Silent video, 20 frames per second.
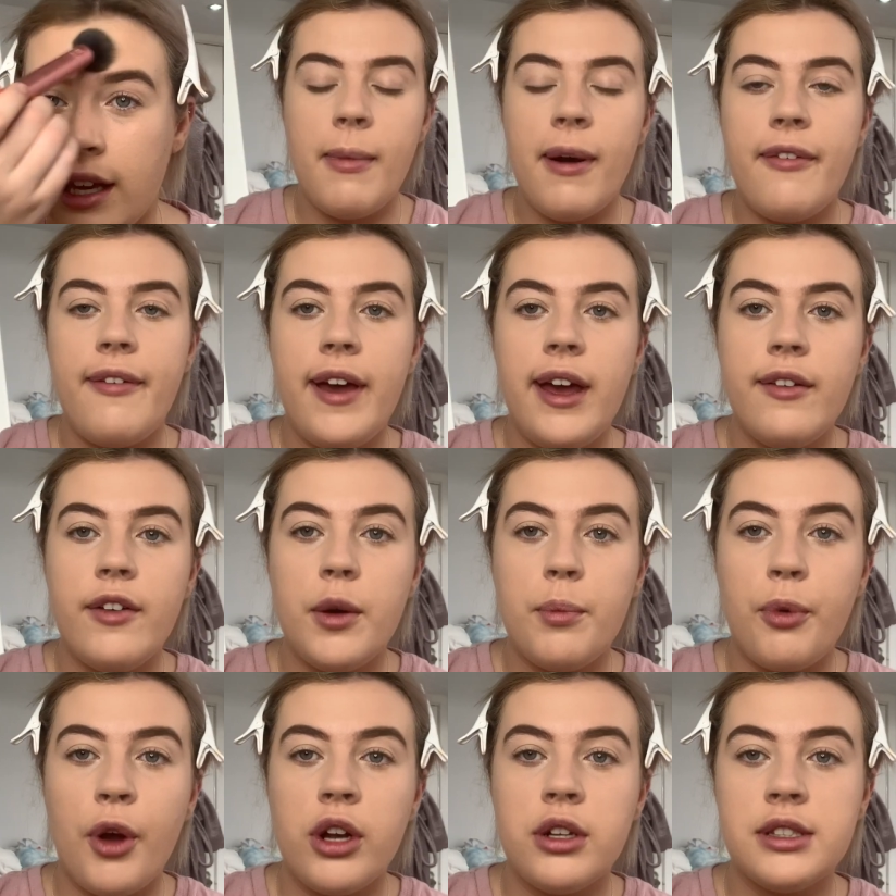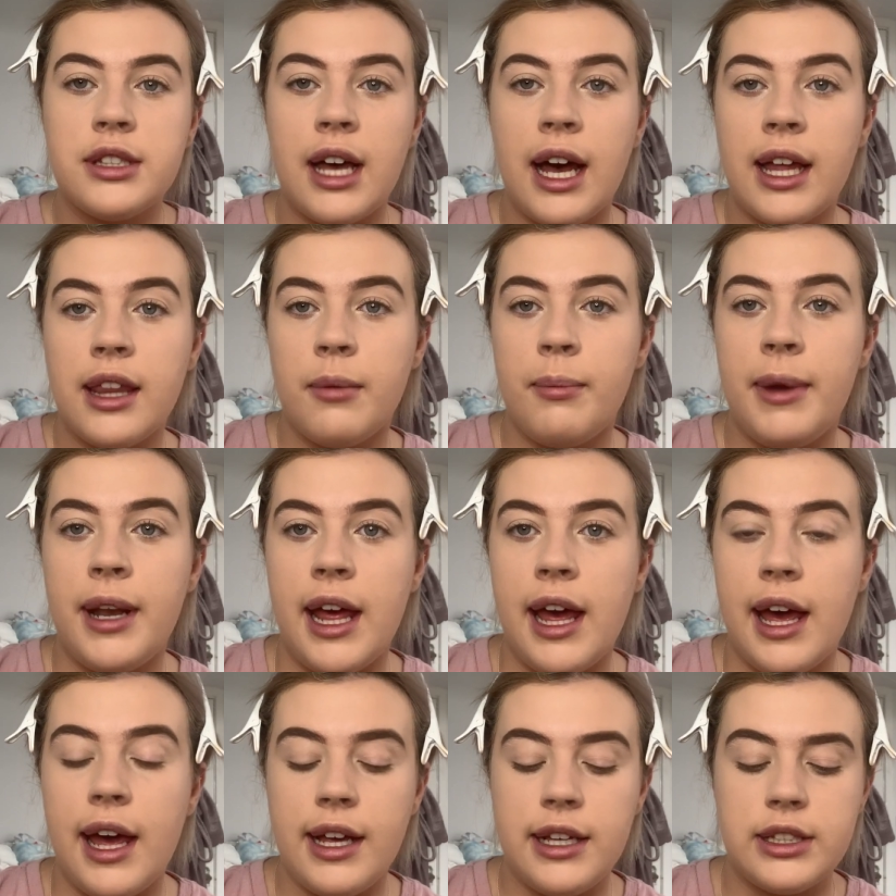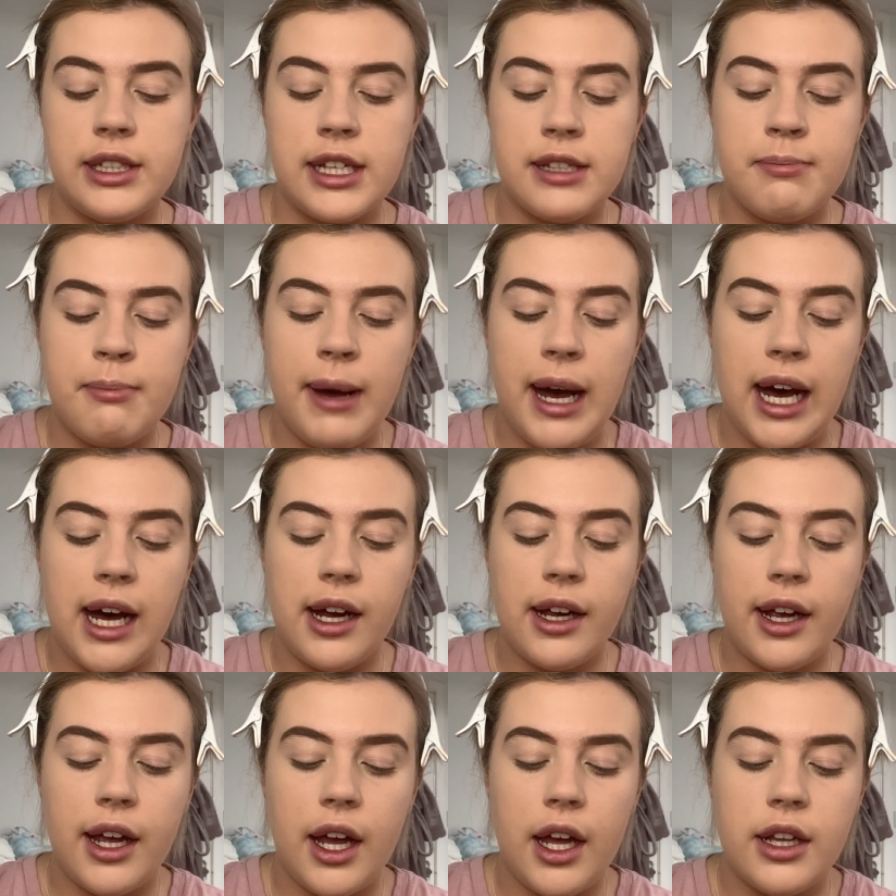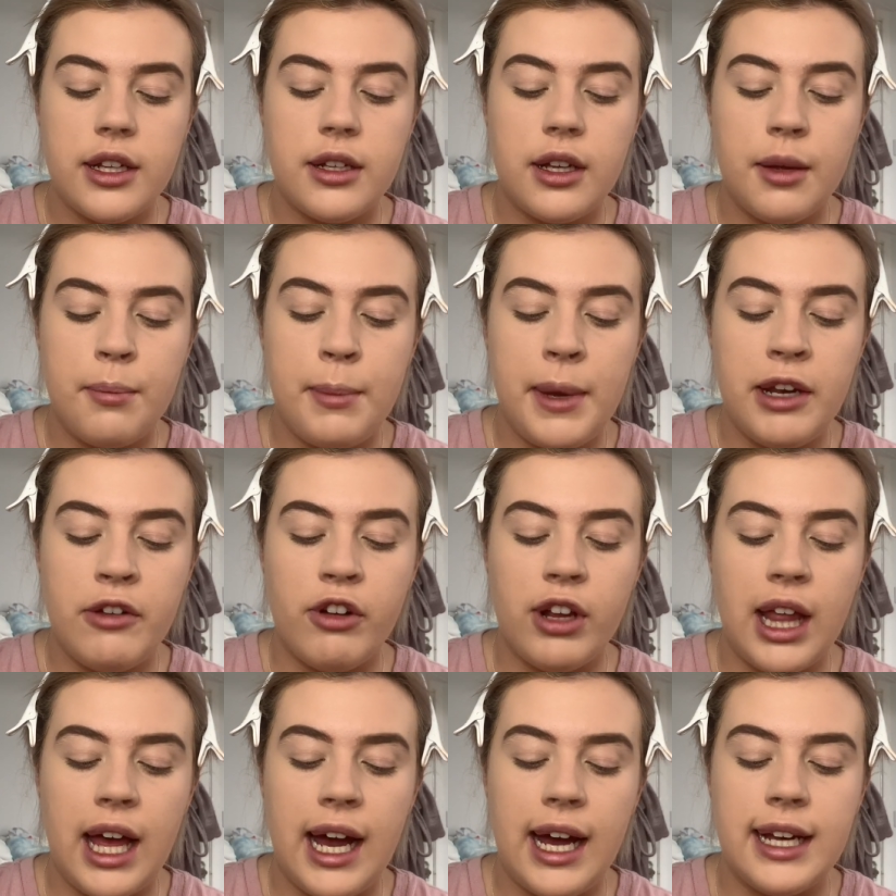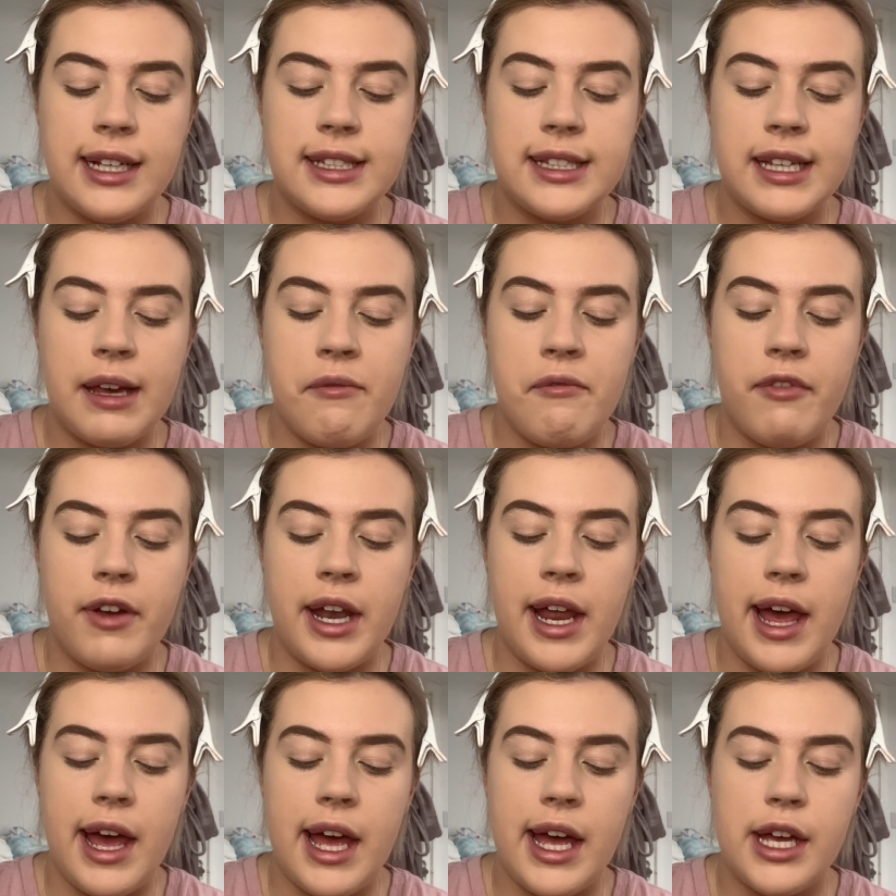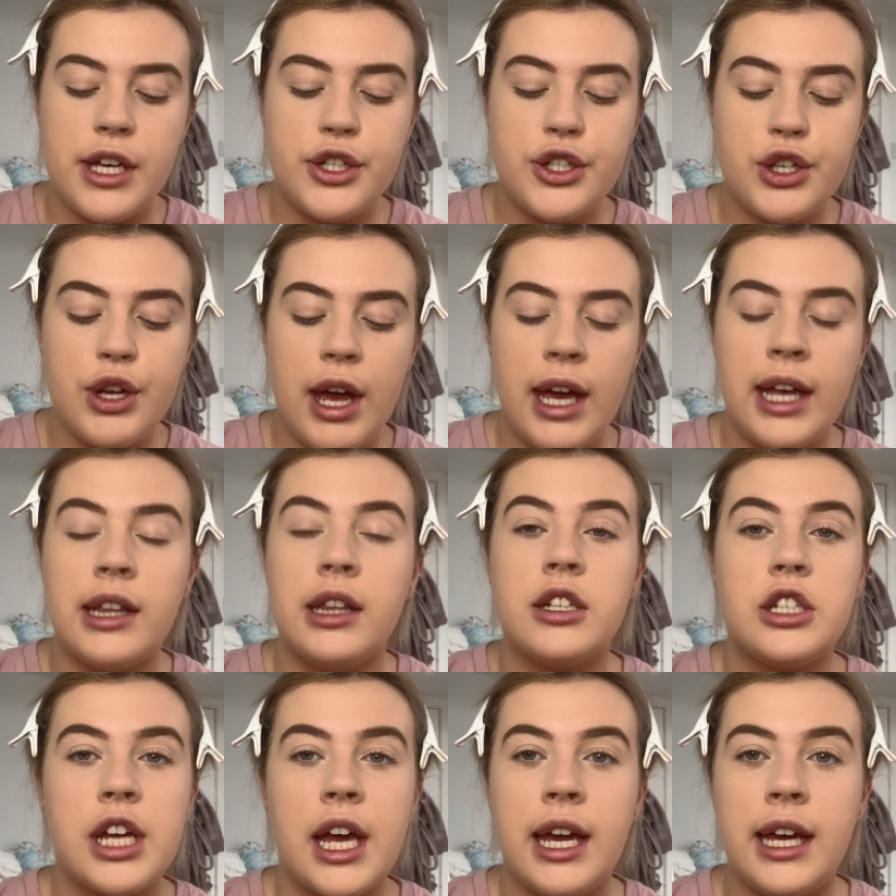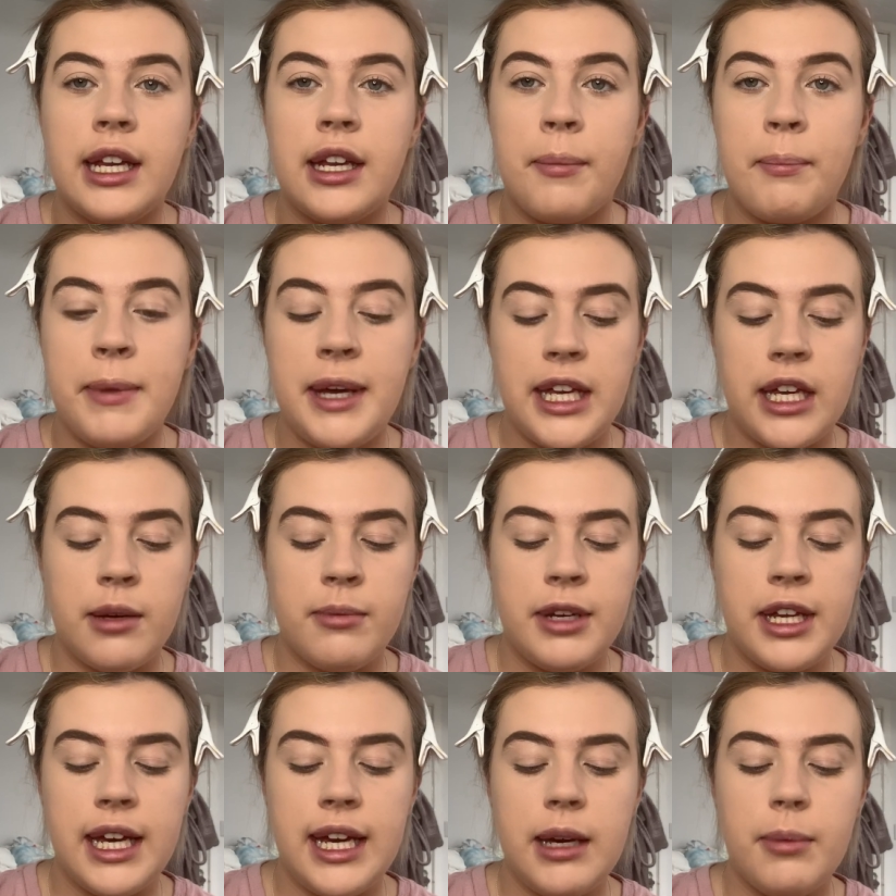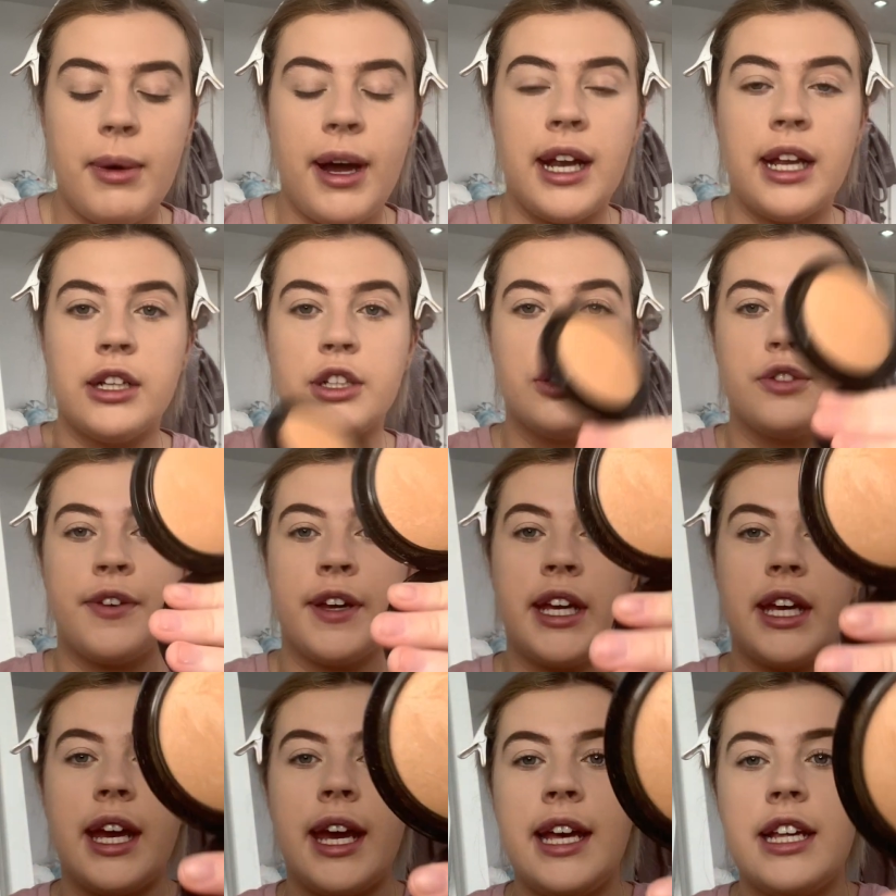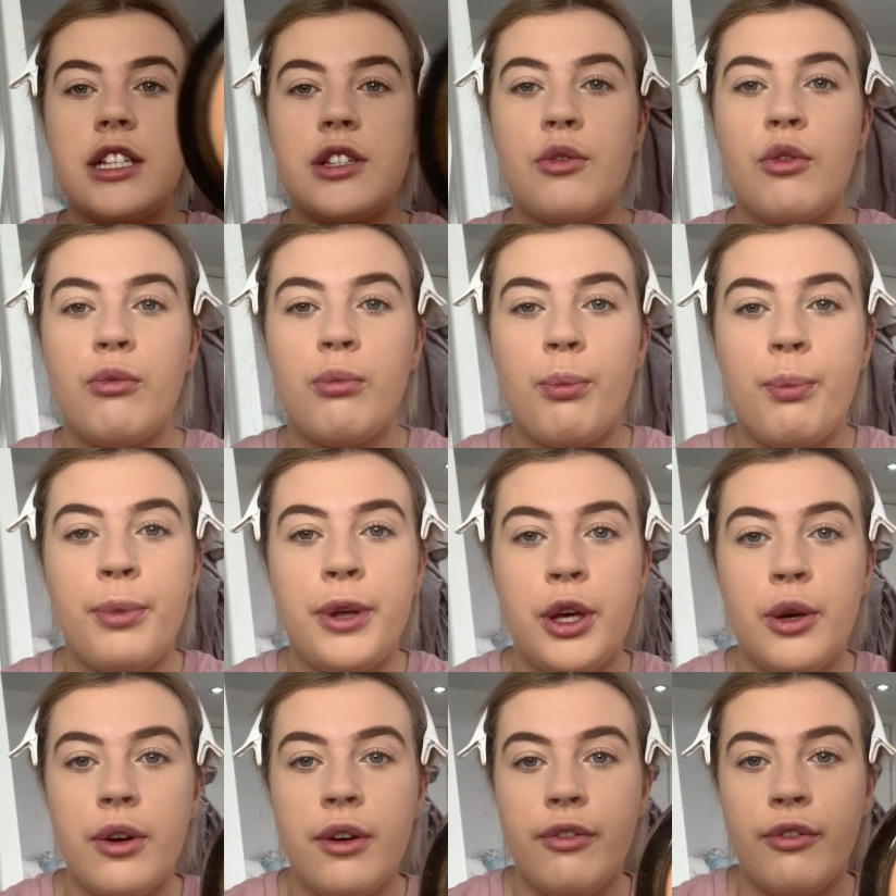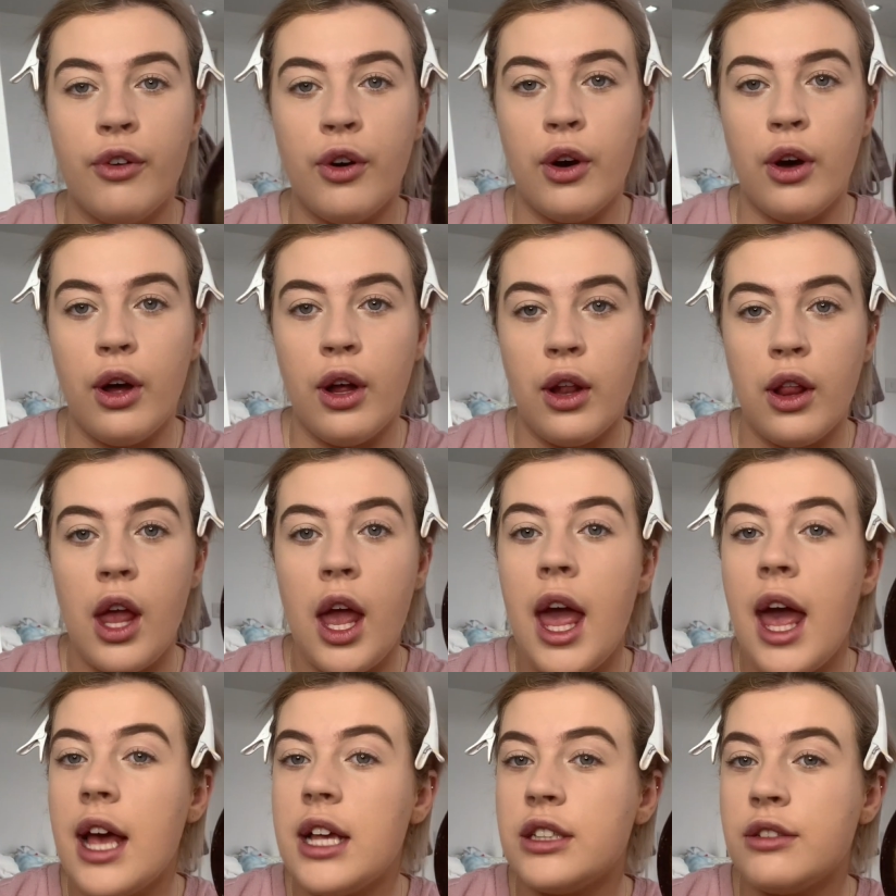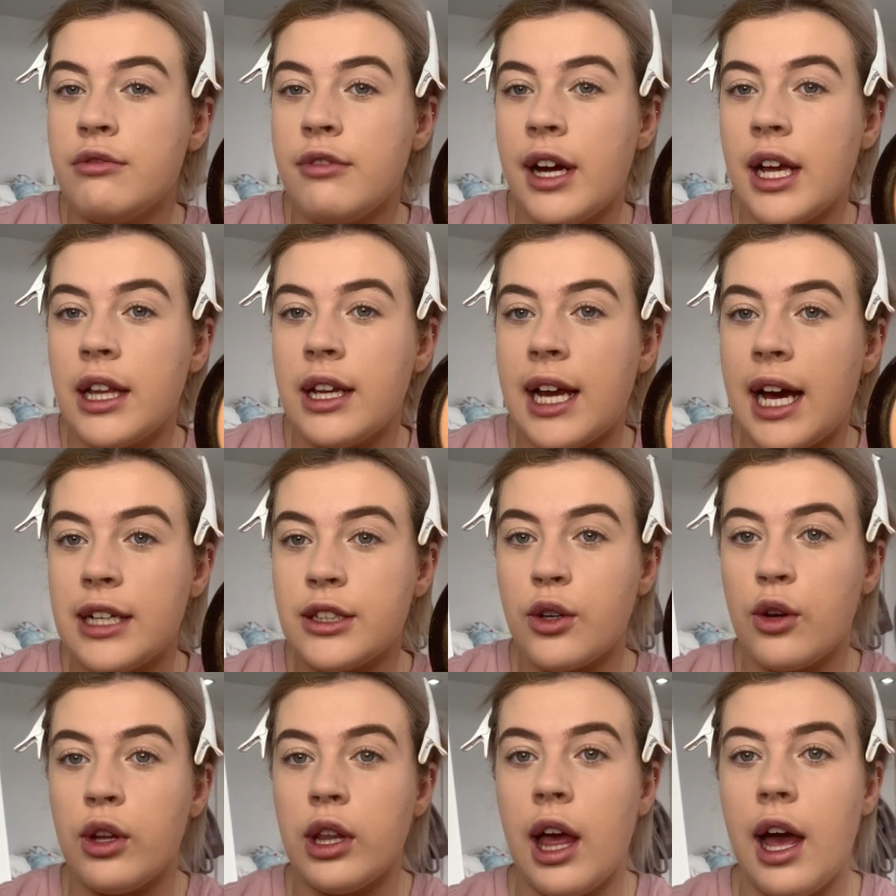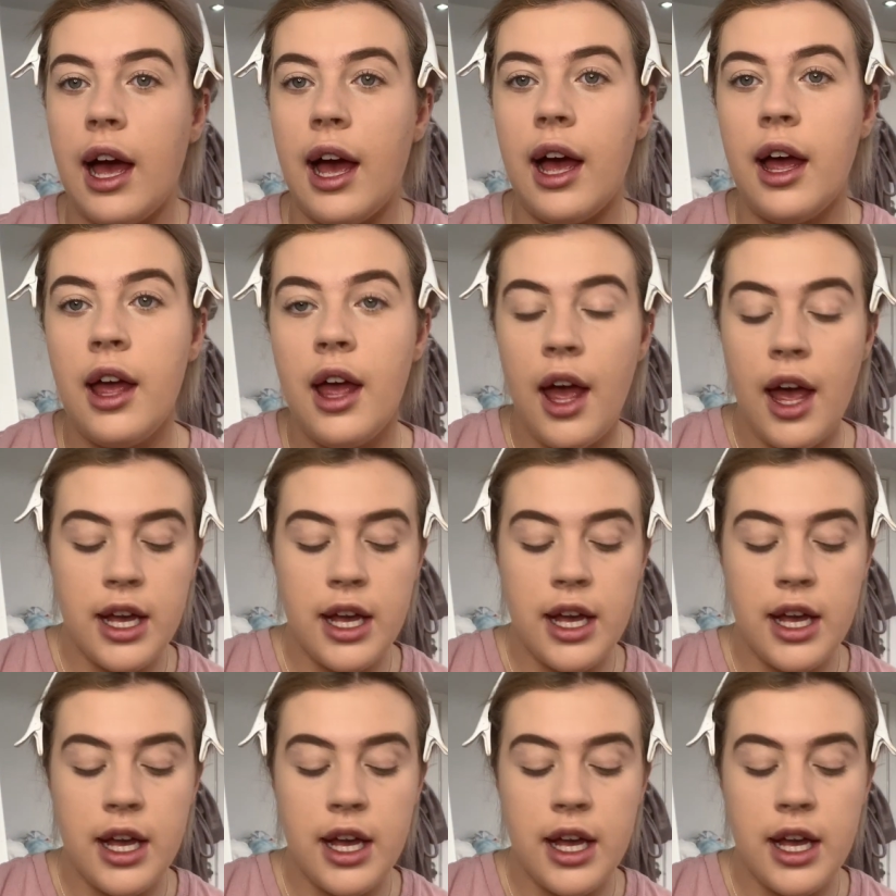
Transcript: My favourite bronzer at the minute is this MAC Mineralized Skin Finish in the shade Medium Deep, and I just think it's beautiful. It's a really nice colour.